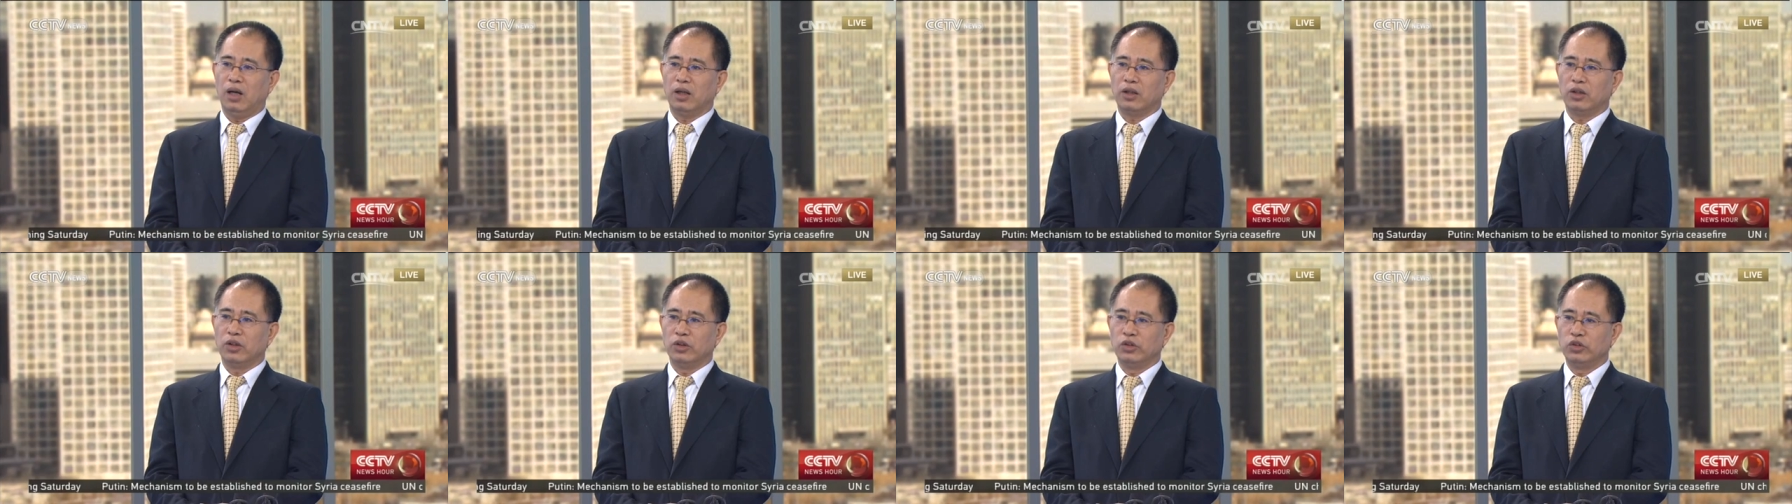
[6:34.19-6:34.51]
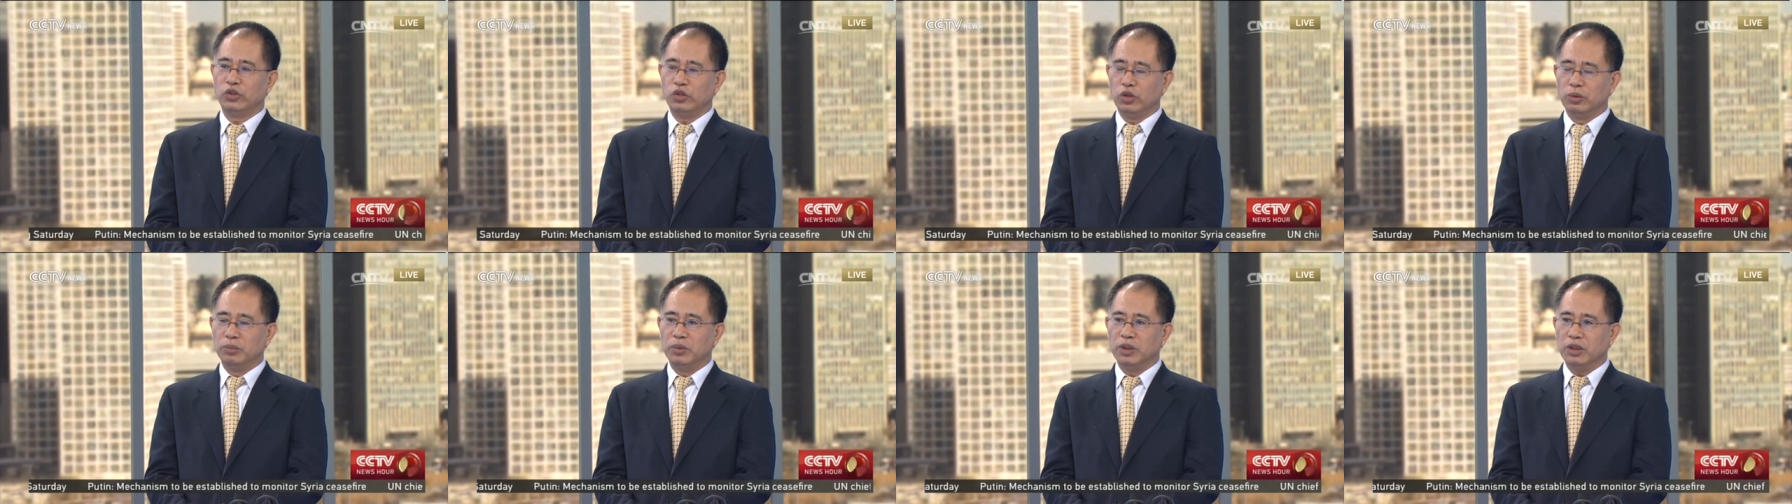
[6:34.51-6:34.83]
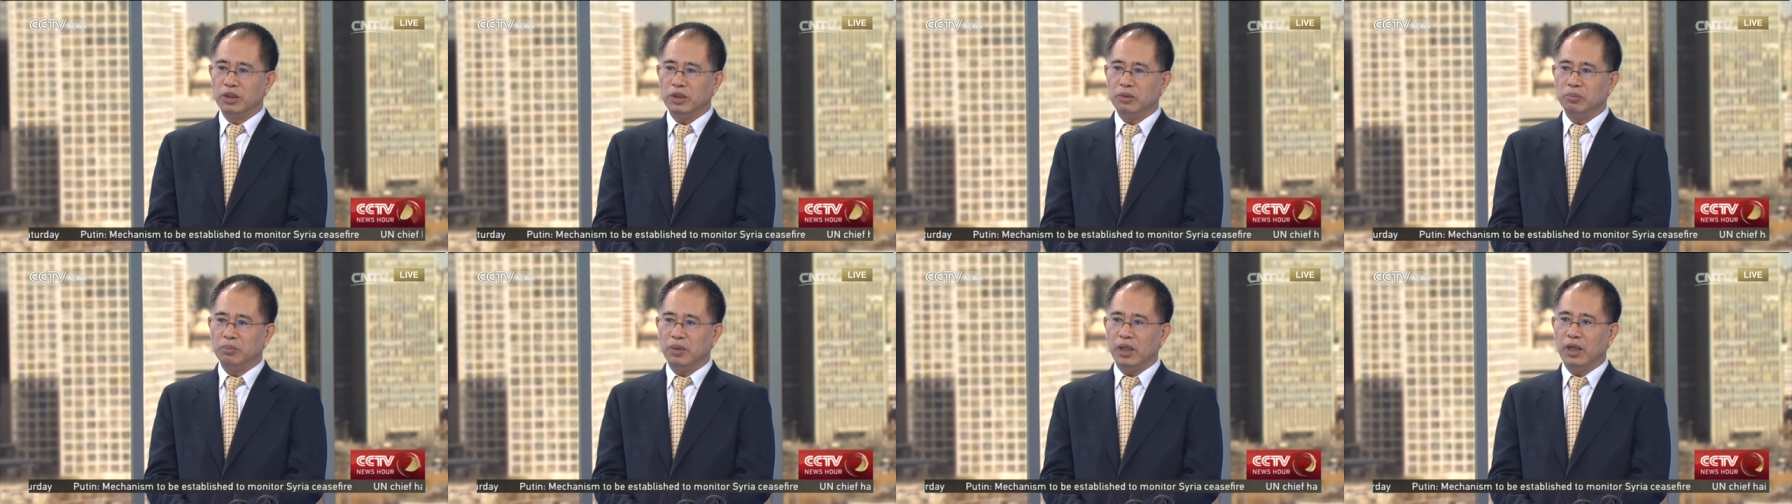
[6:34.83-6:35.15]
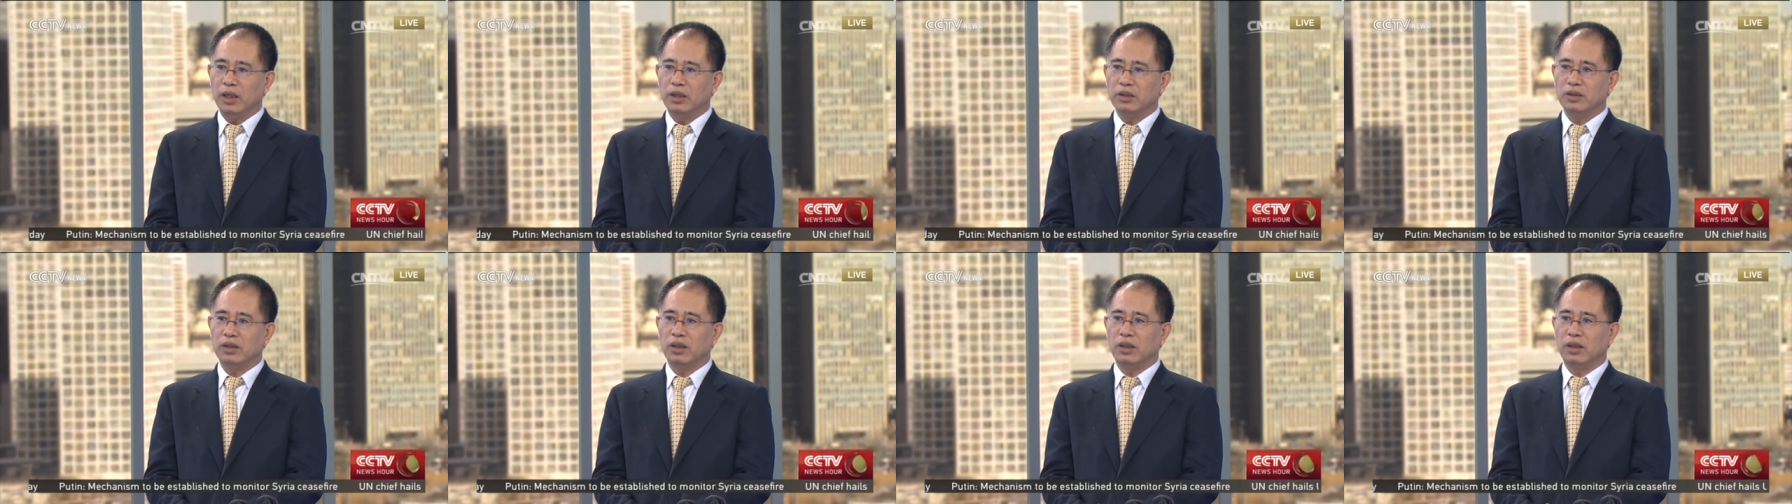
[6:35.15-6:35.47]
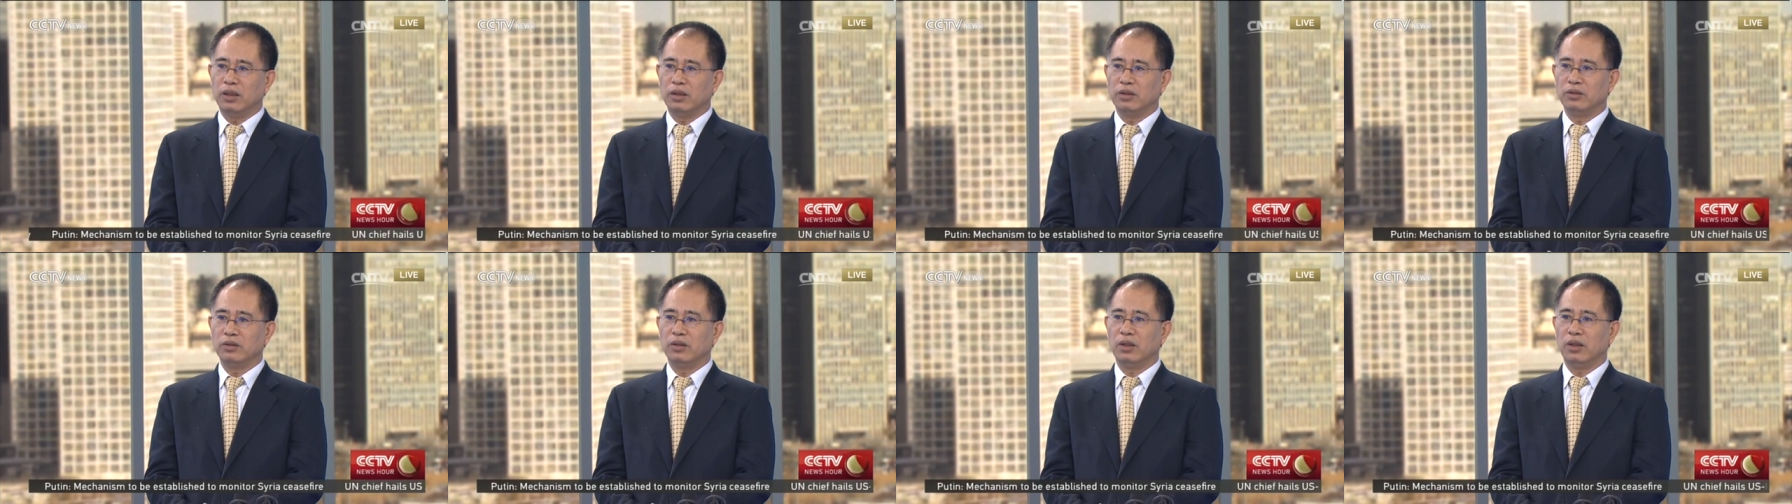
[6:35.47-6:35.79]
consumer demand
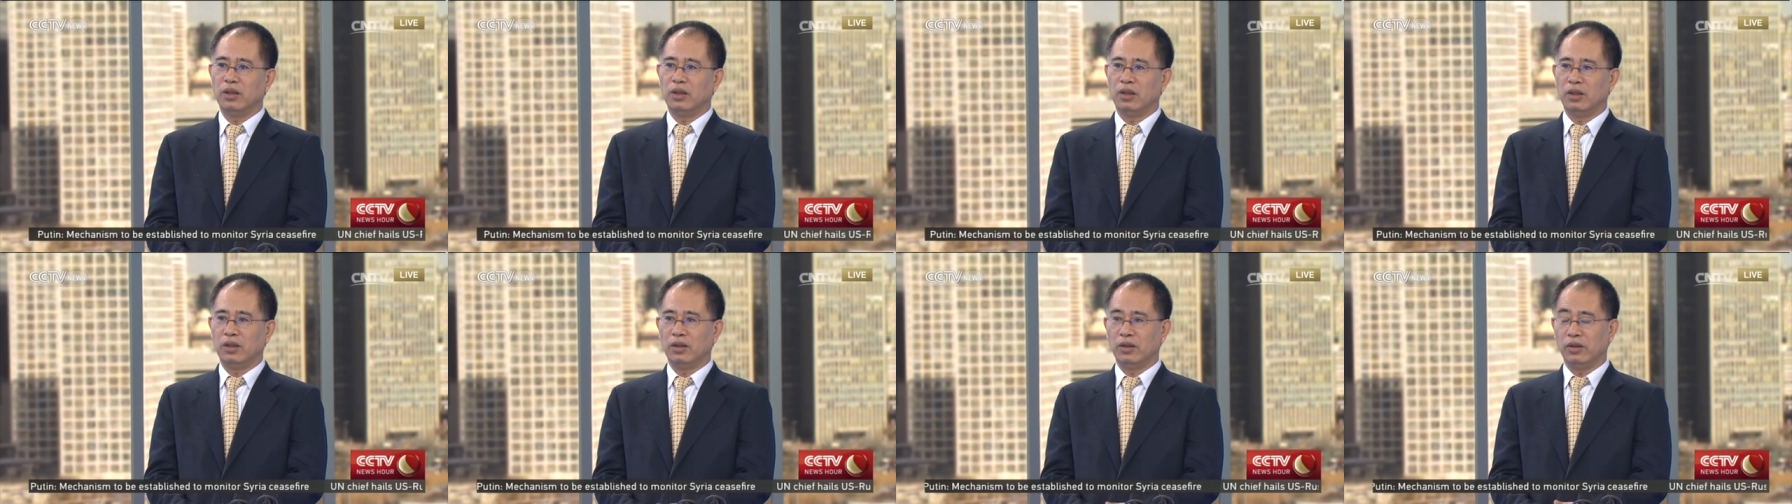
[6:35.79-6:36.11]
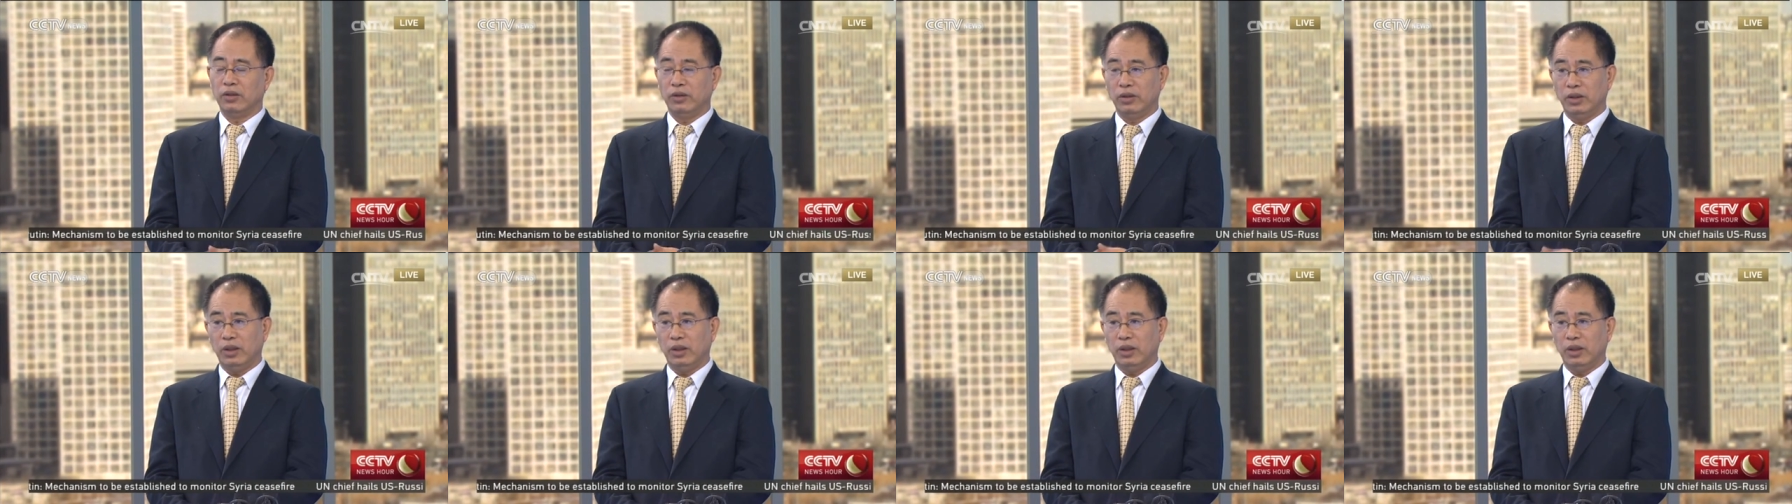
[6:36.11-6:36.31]
on